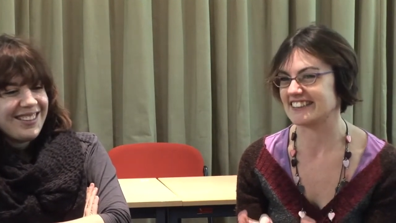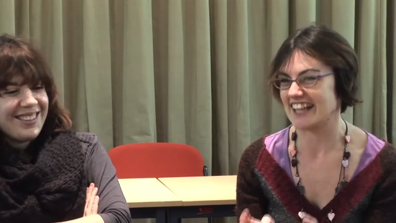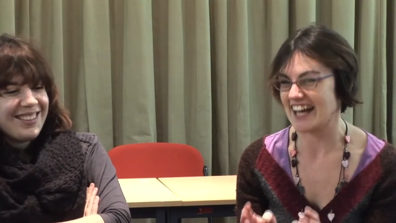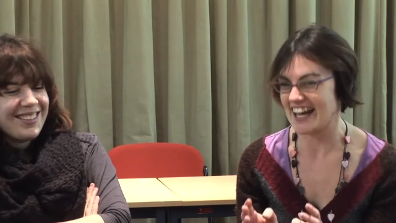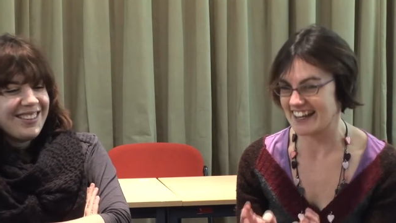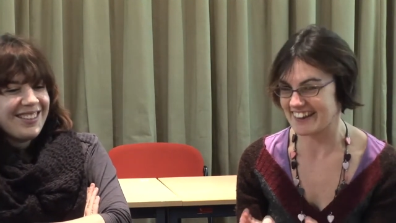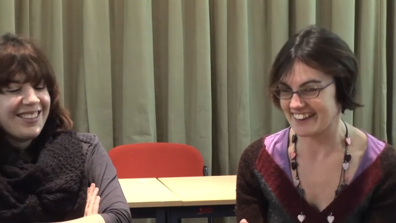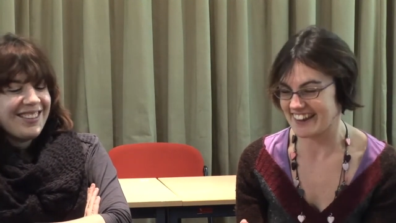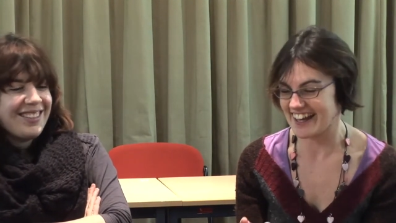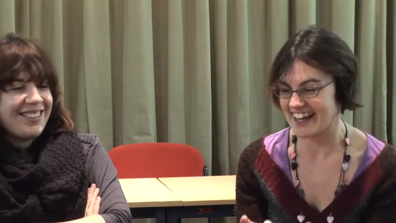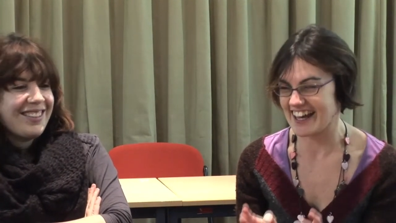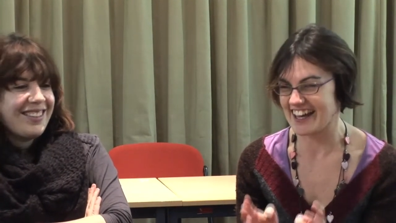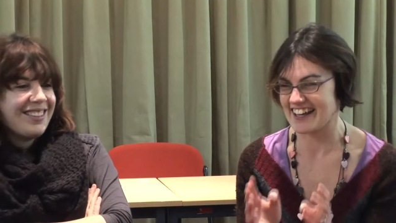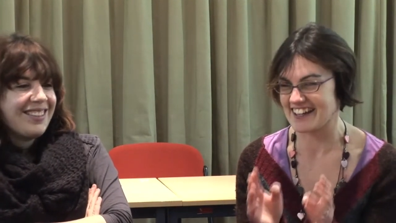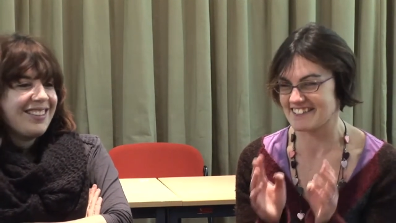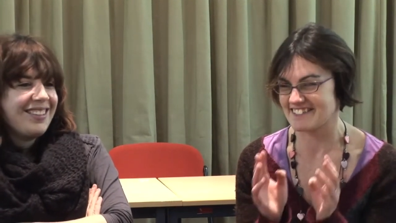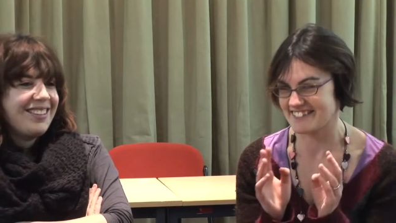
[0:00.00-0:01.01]
Speaker 1: sat
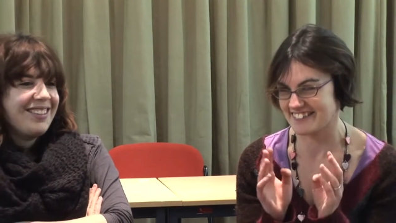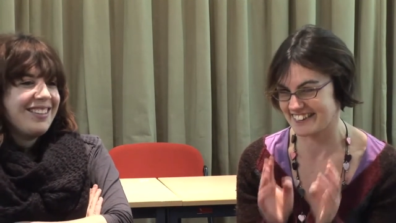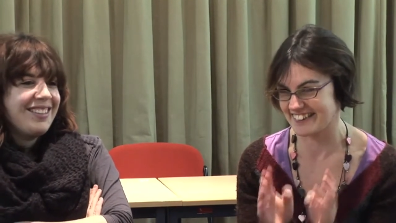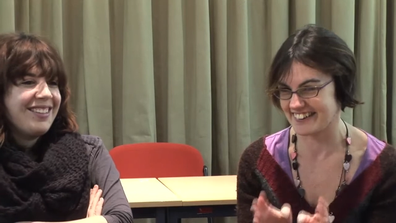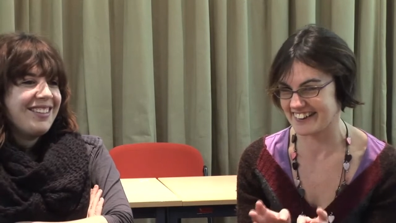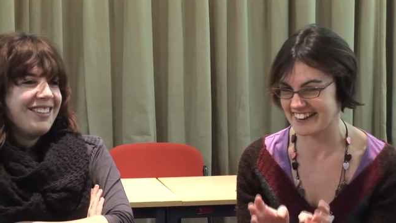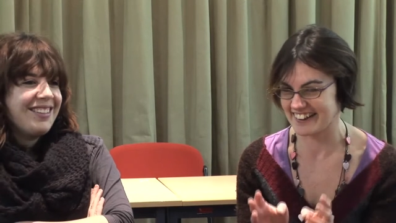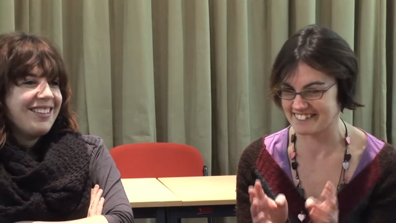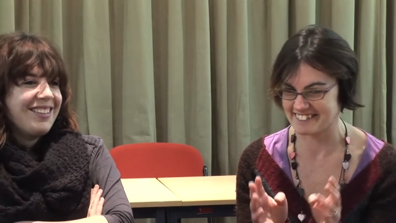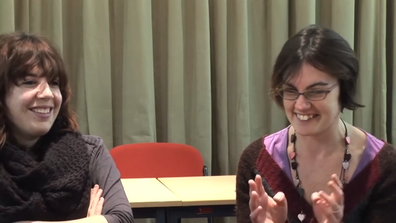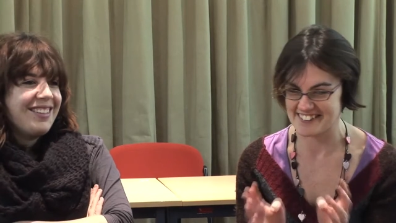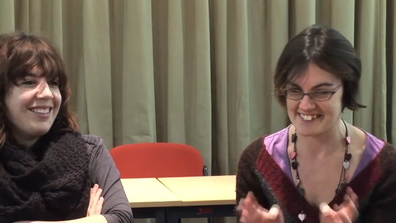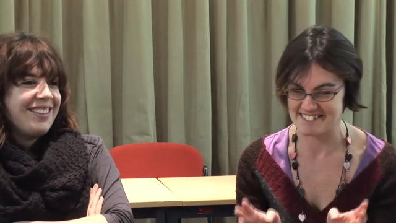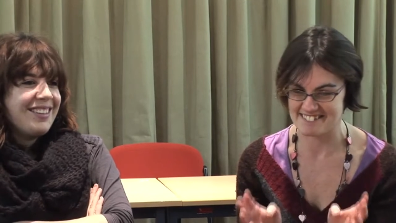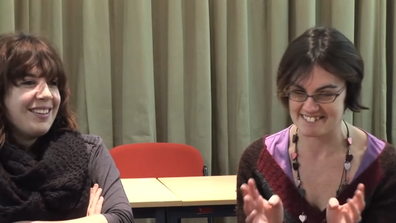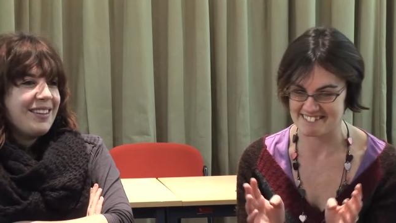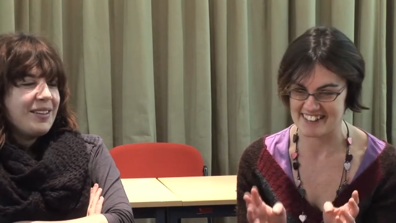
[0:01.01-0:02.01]
there for what
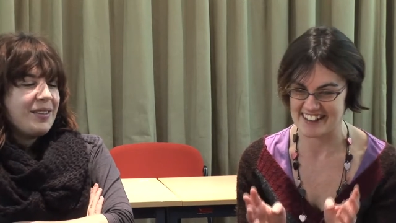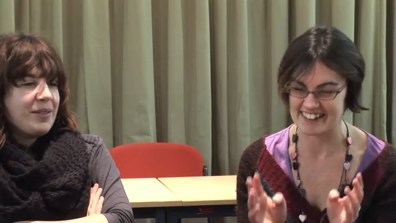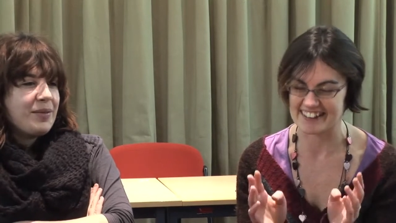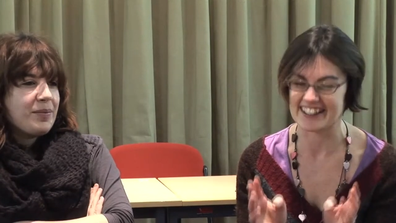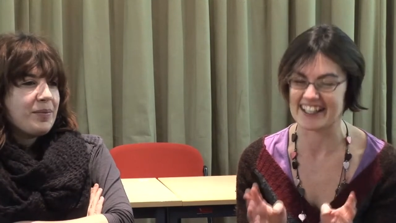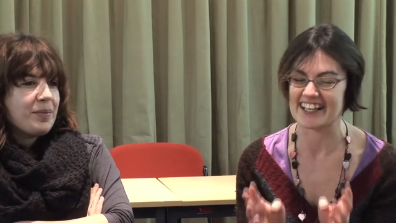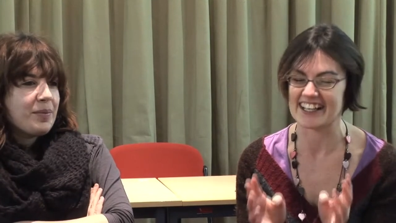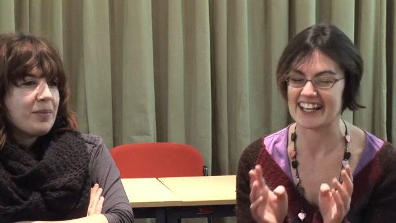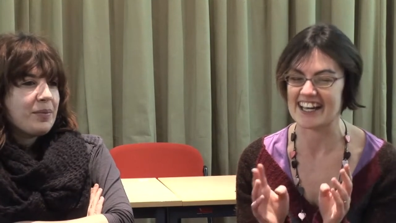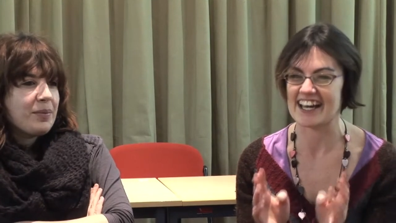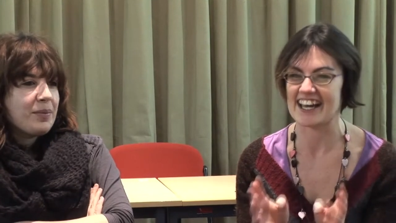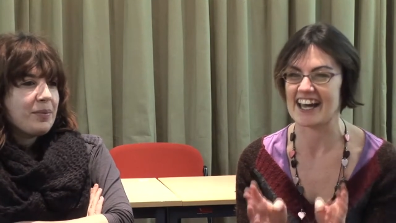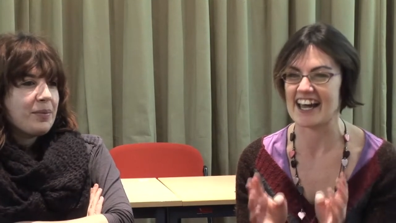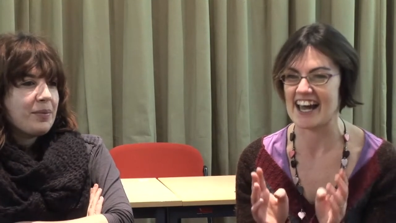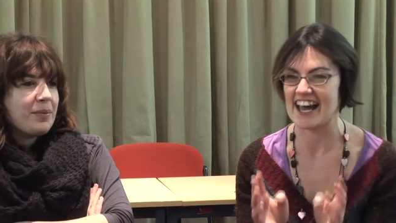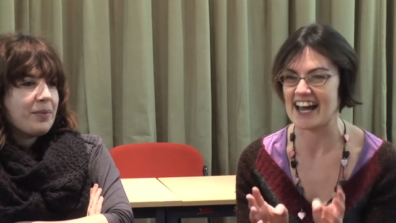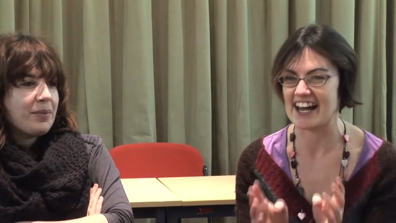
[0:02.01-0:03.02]
felt like
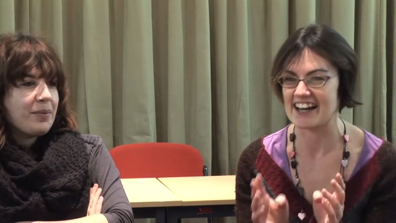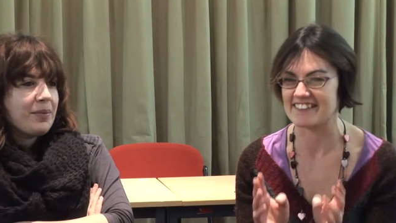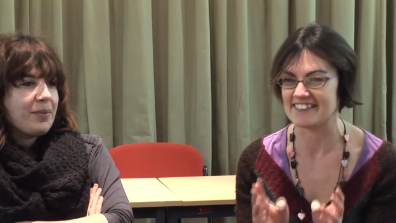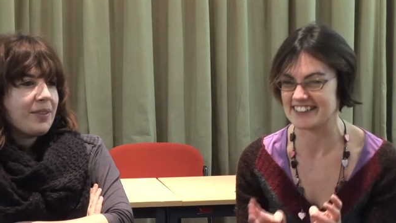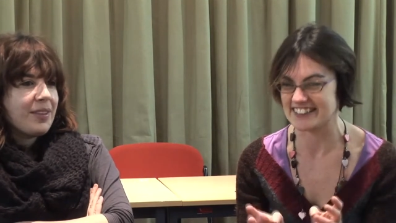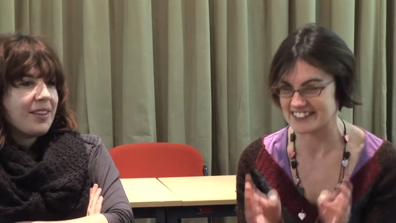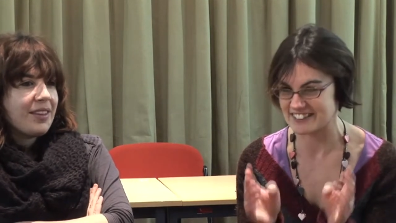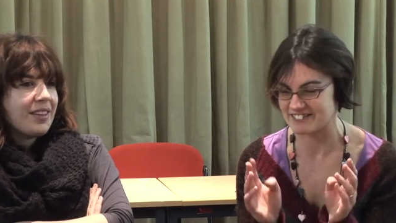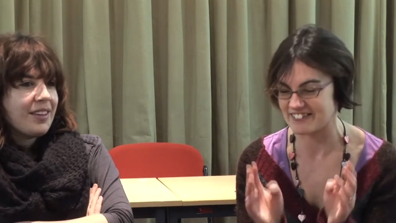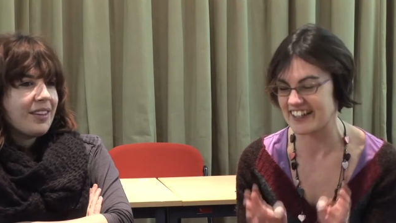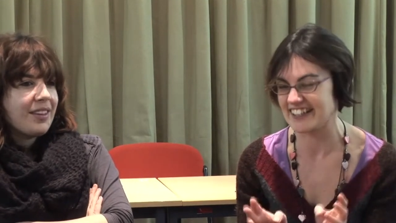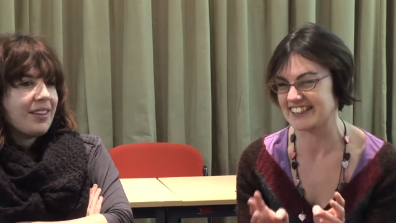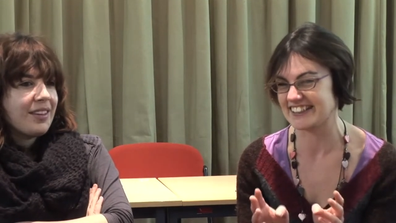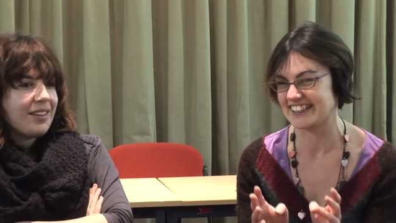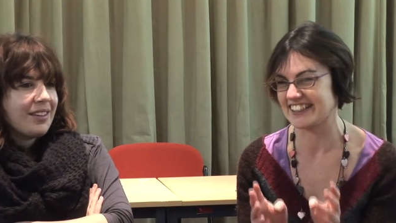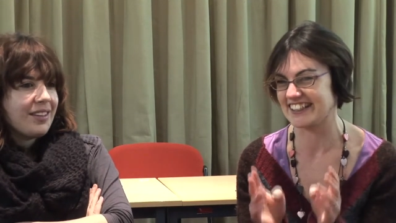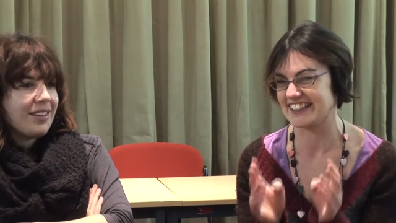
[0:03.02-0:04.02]
hours
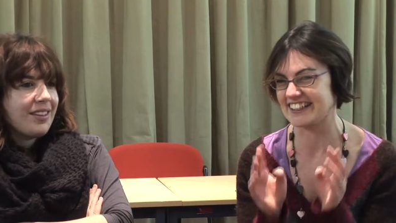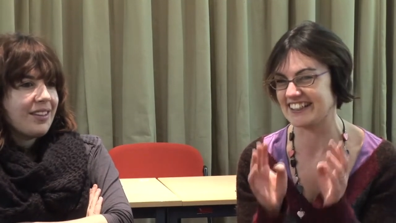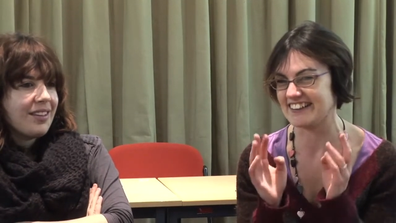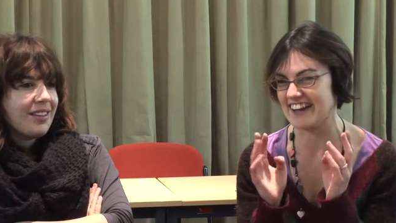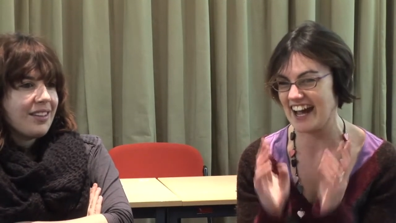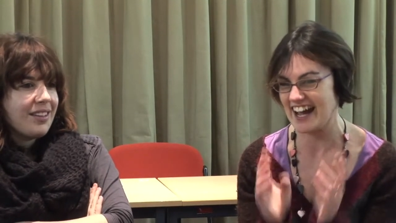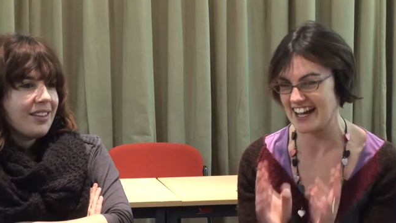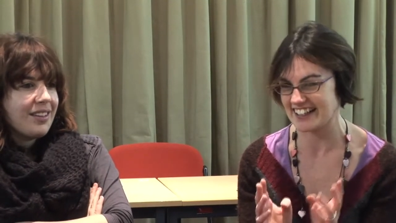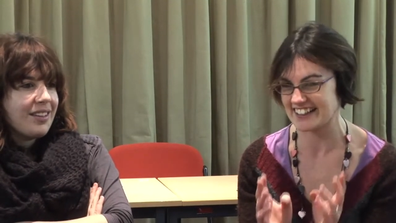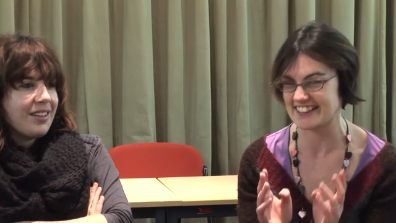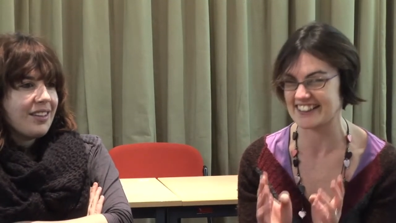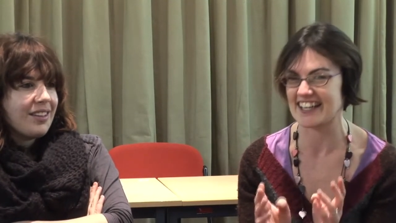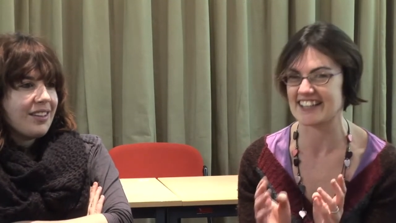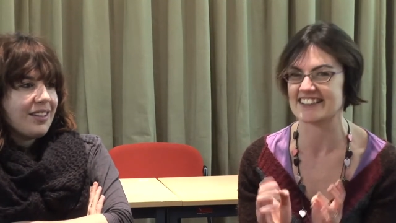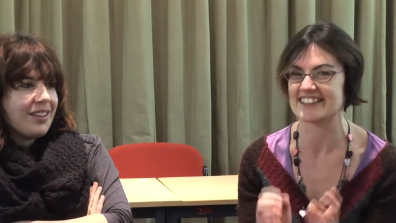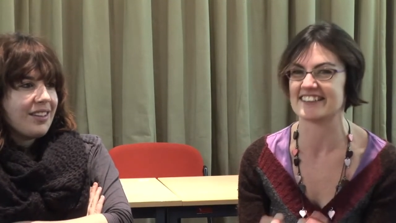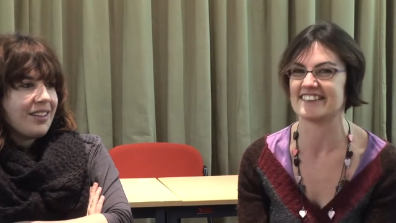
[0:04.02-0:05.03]
waiting and you had to
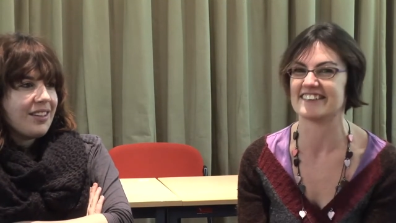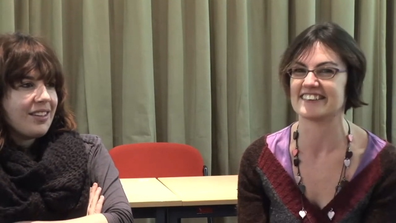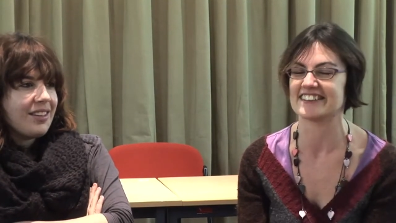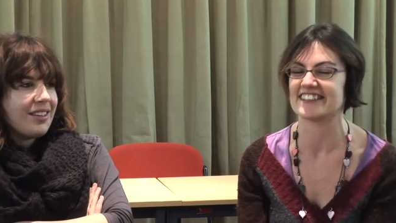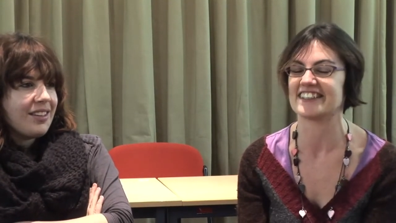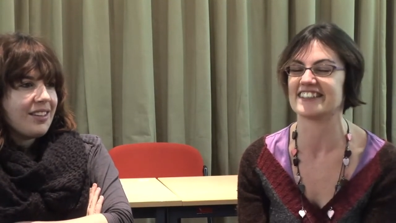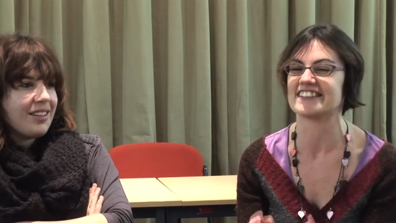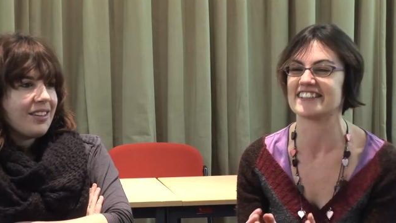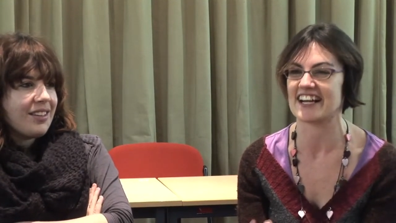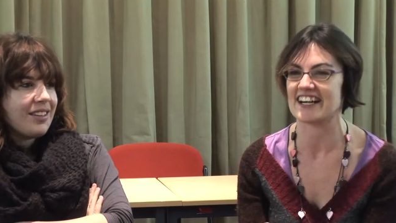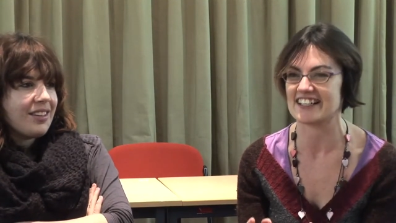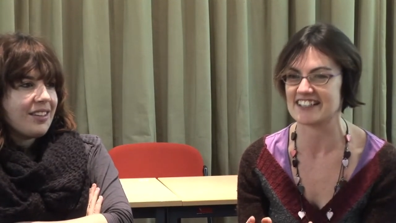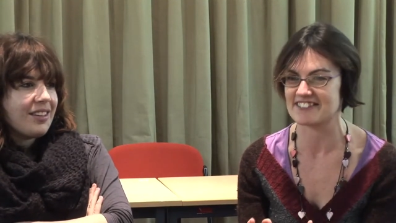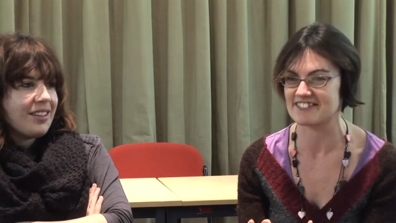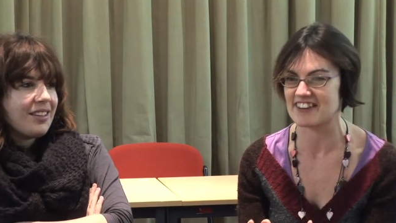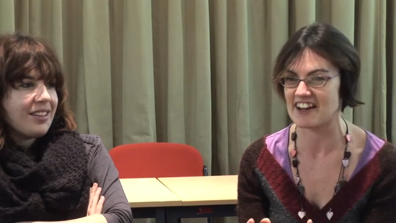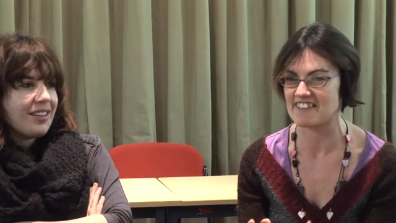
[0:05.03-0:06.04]
get the gongs in
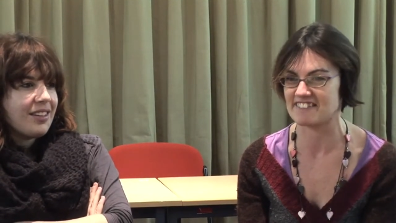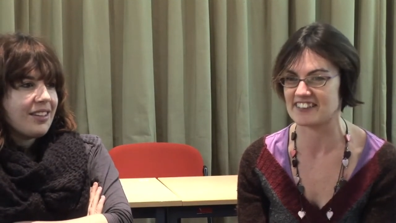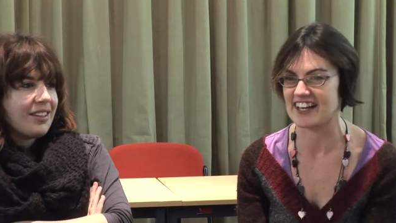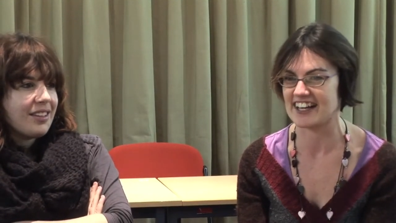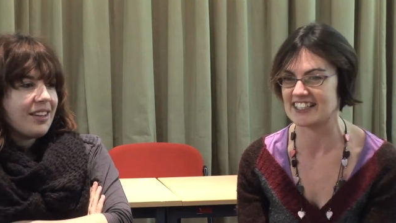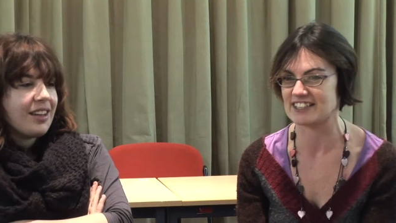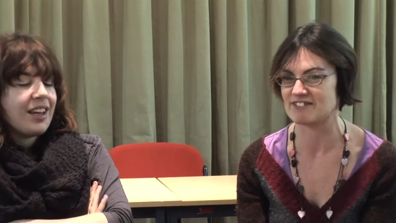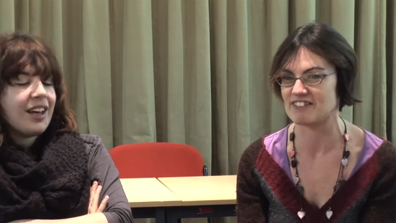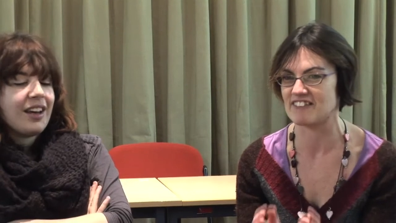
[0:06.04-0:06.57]
exactly the right place yeah.